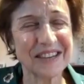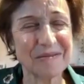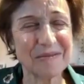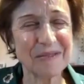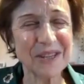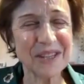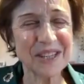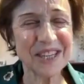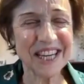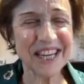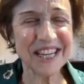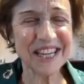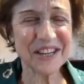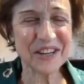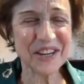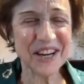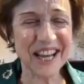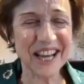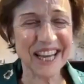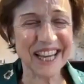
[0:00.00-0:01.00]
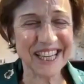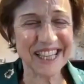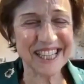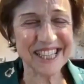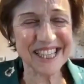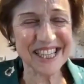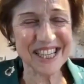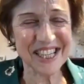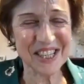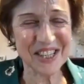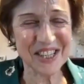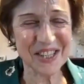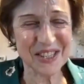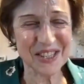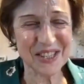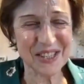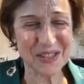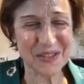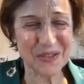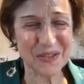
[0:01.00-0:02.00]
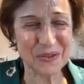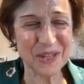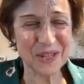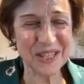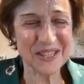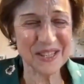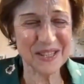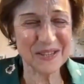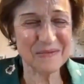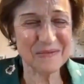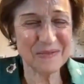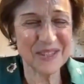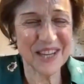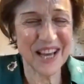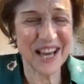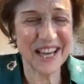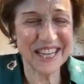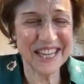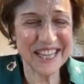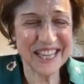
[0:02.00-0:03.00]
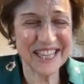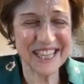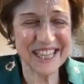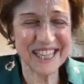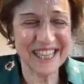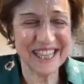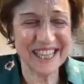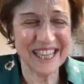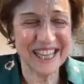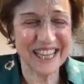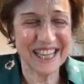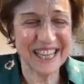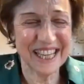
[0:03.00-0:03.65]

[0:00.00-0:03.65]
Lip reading: You take your hands and just squeeze them tight and